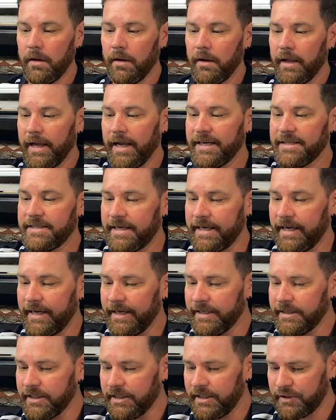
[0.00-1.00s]
let's get
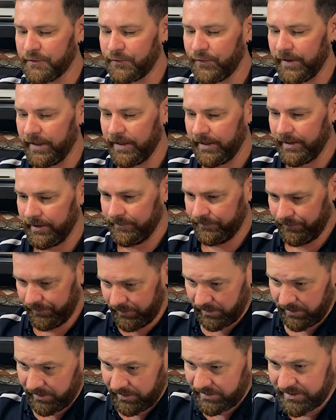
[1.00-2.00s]
into this fella.
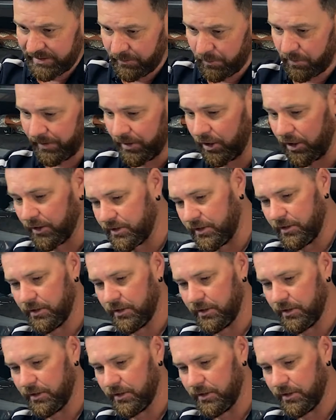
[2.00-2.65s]
See what we got.